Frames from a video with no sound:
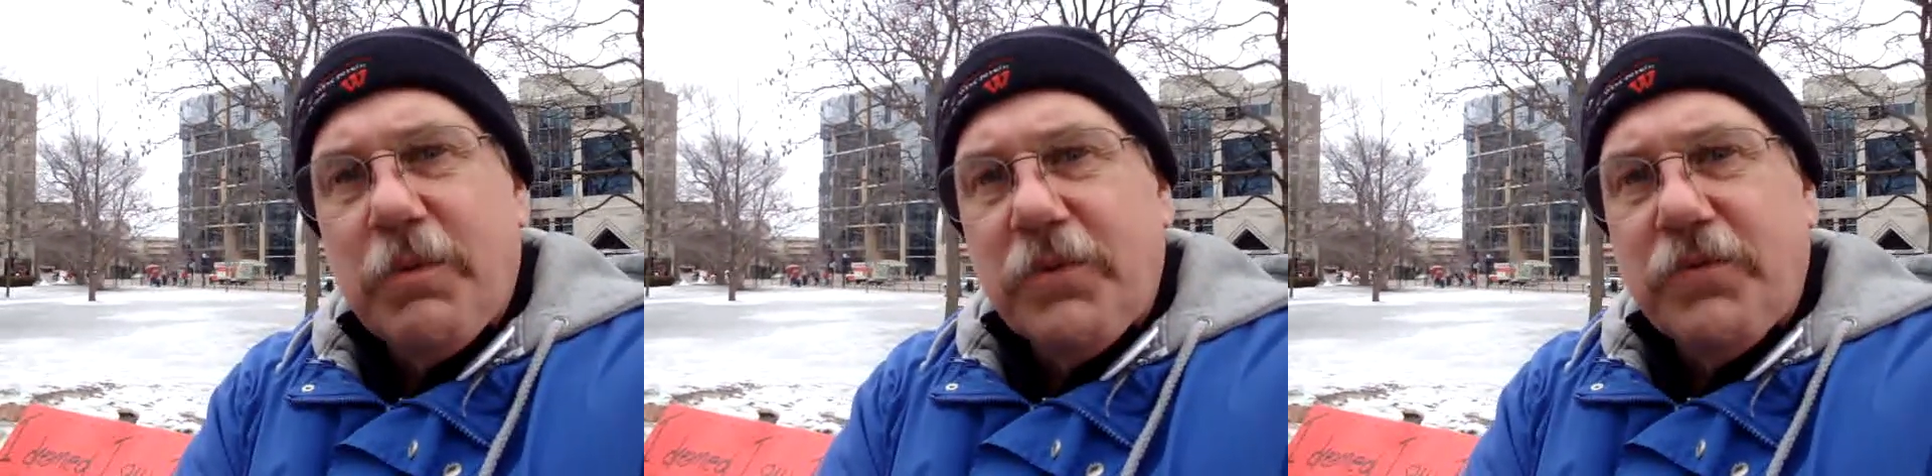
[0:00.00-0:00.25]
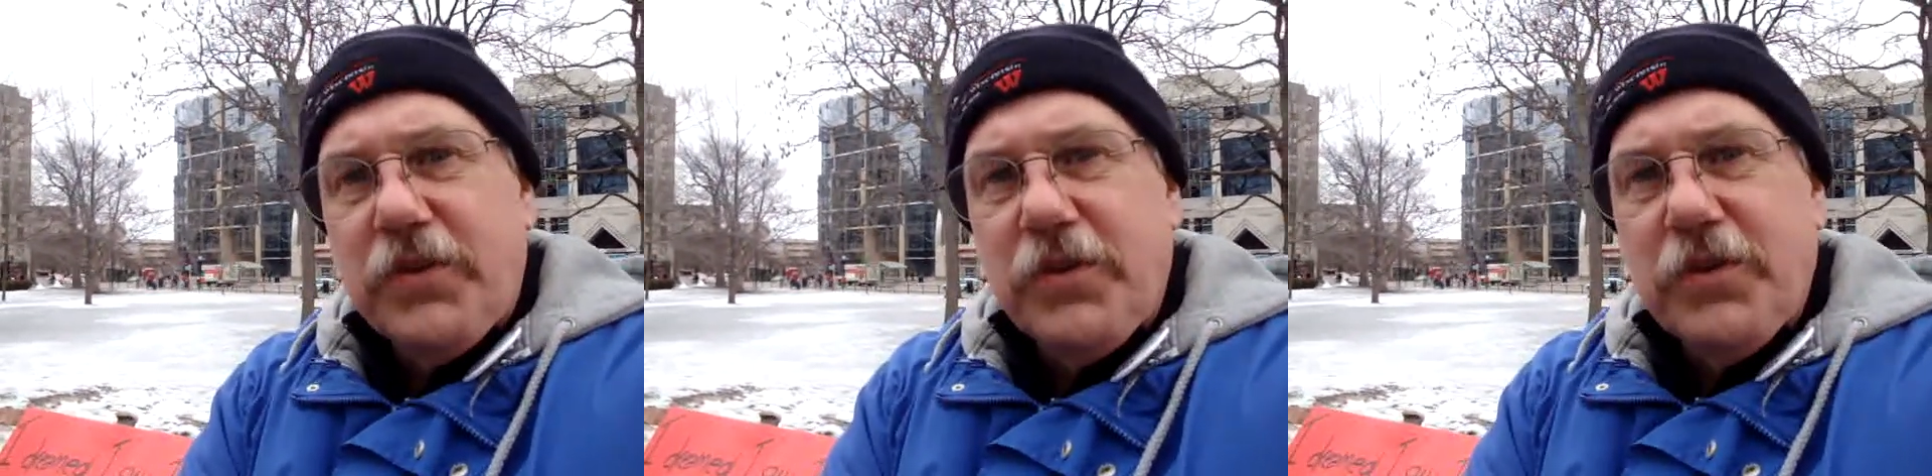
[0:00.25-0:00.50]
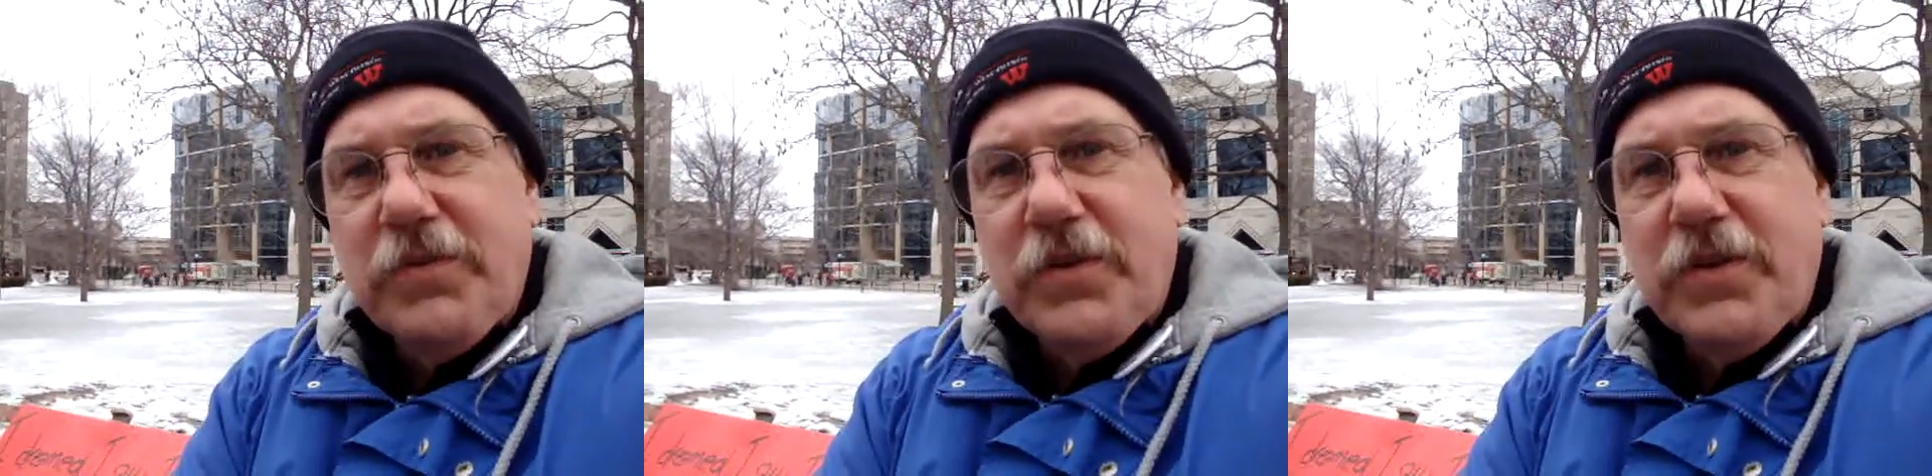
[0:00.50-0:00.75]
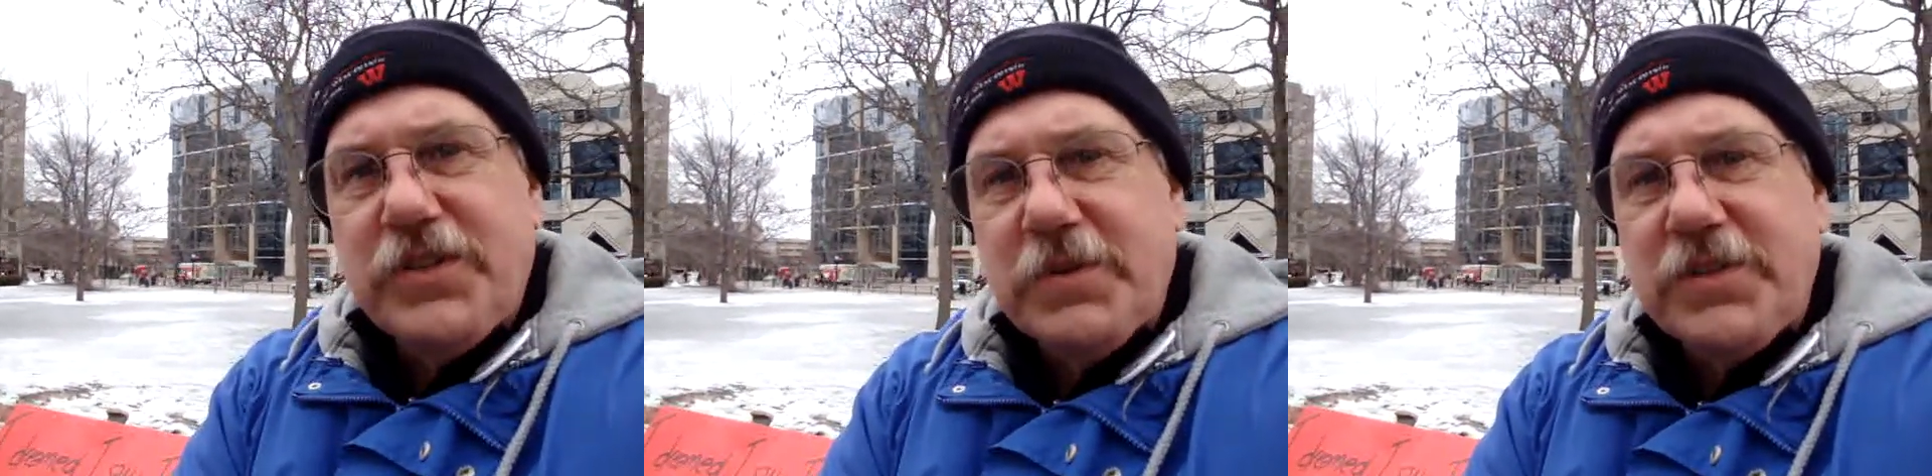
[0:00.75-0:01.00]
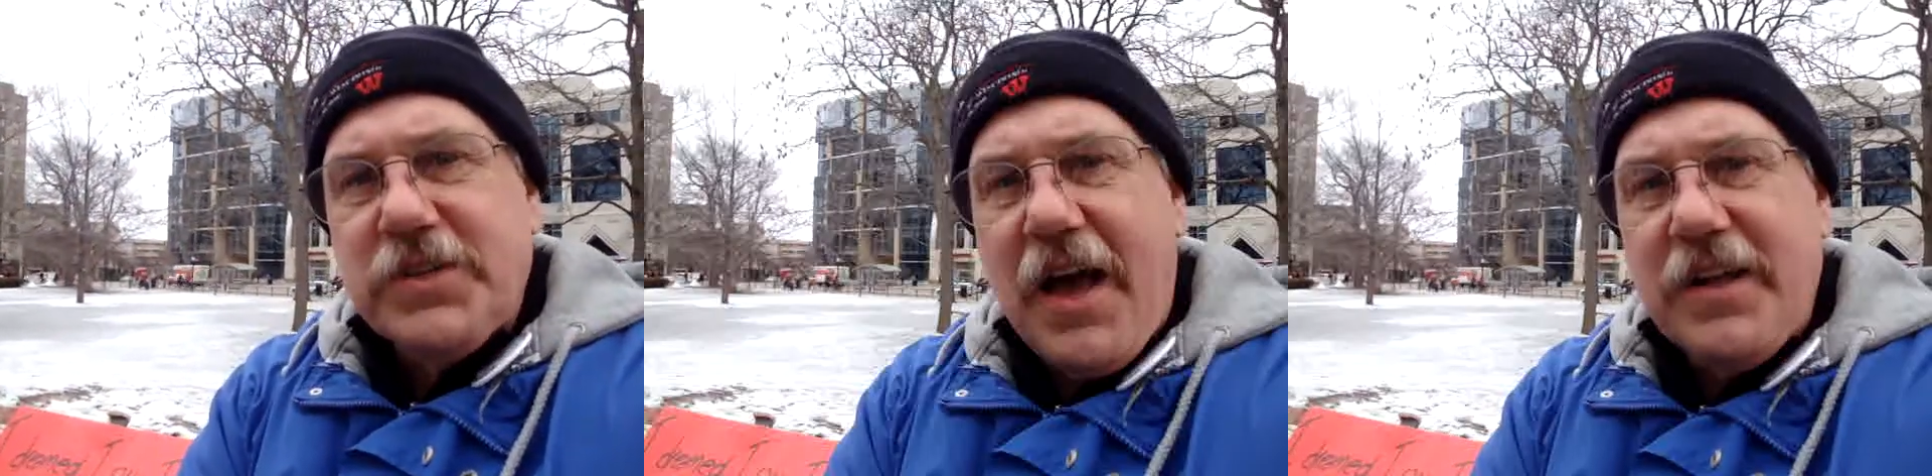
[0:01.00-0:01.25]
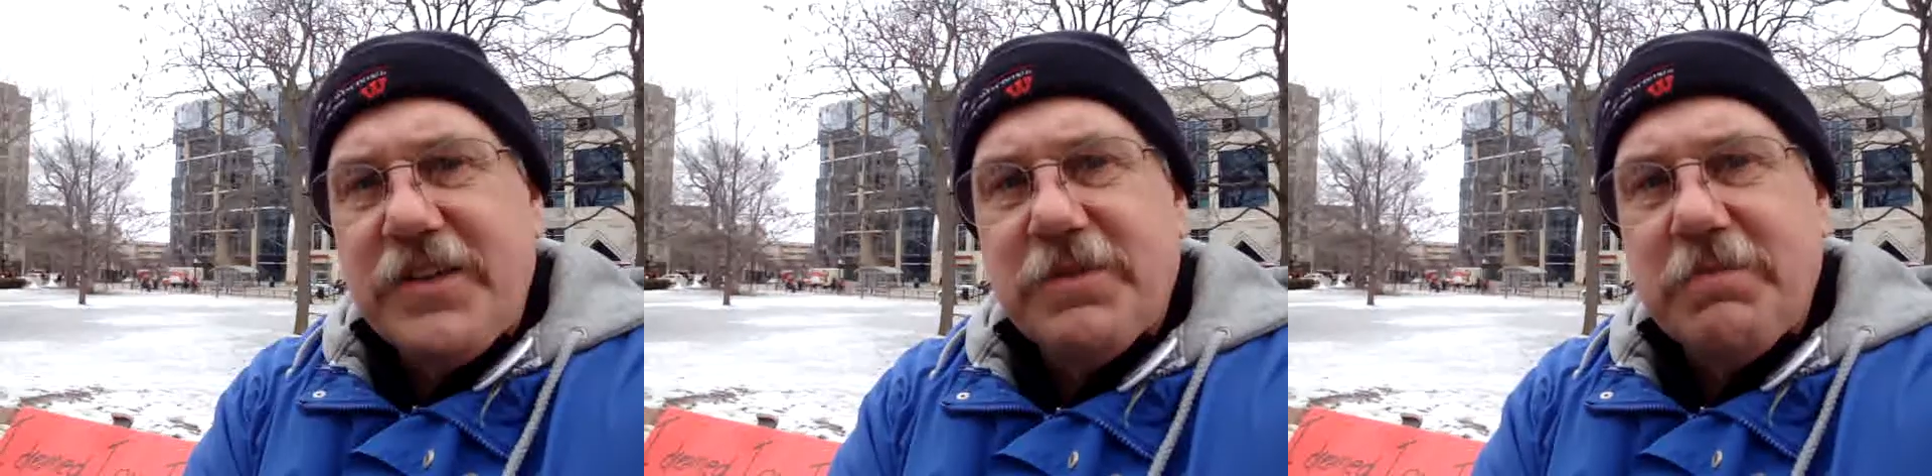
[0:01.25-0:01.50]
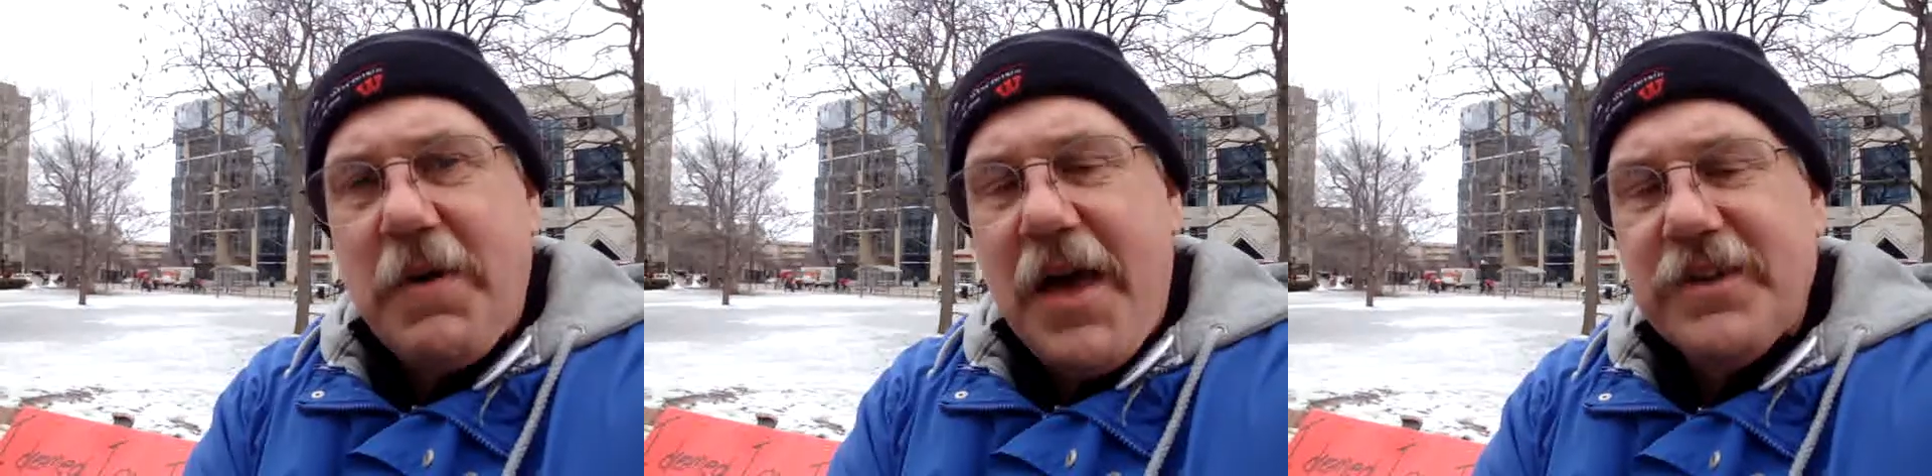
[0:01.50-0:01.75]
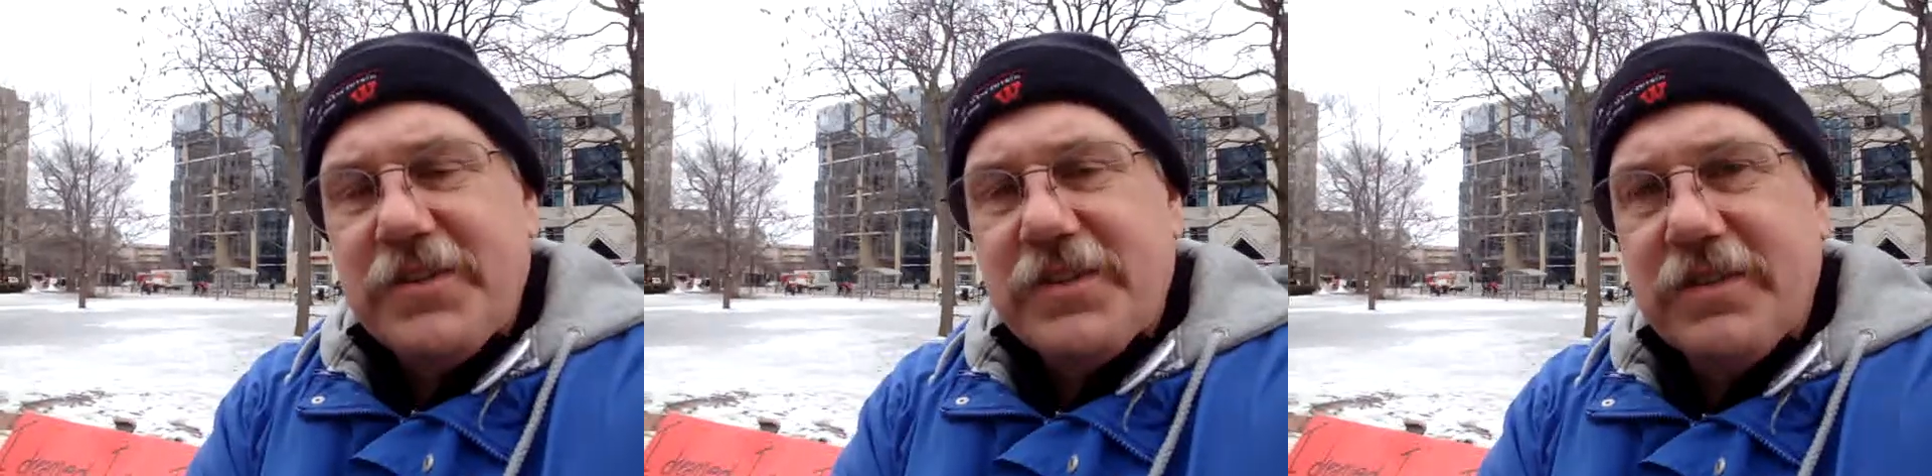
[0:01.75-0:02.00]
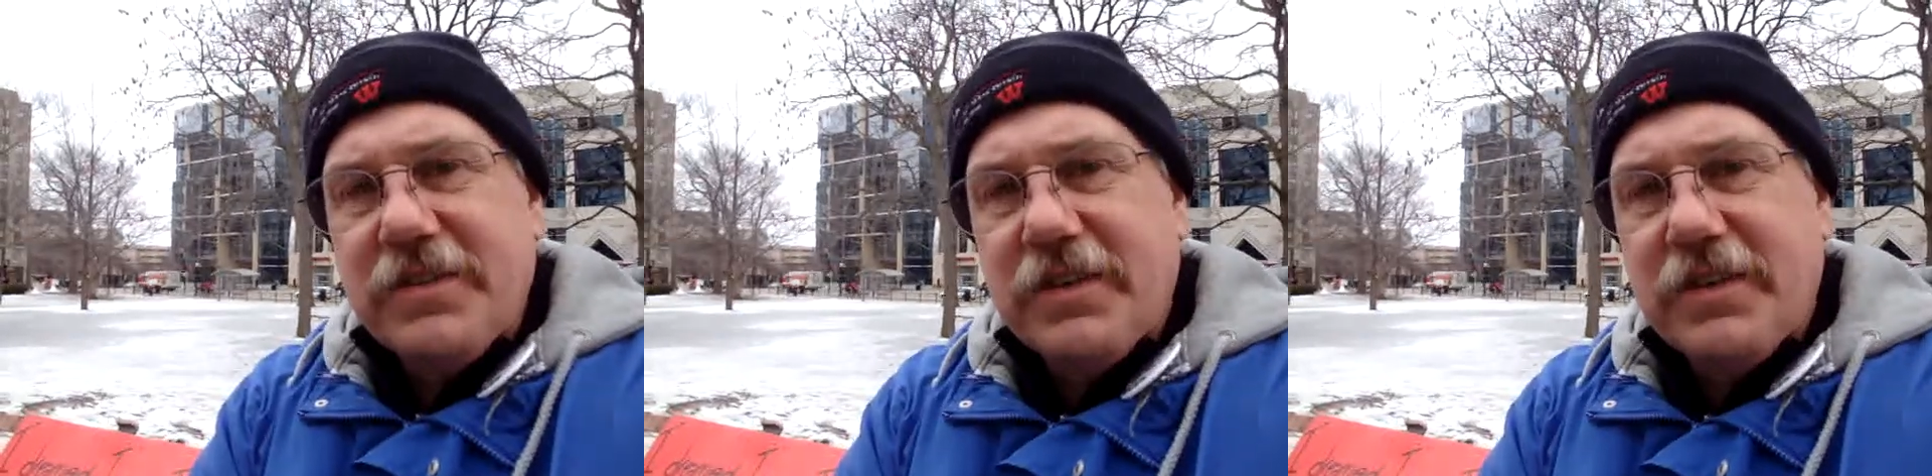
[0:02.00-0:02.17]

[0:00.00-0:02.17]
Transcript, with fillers: work for the University of Wisconsin-Madison,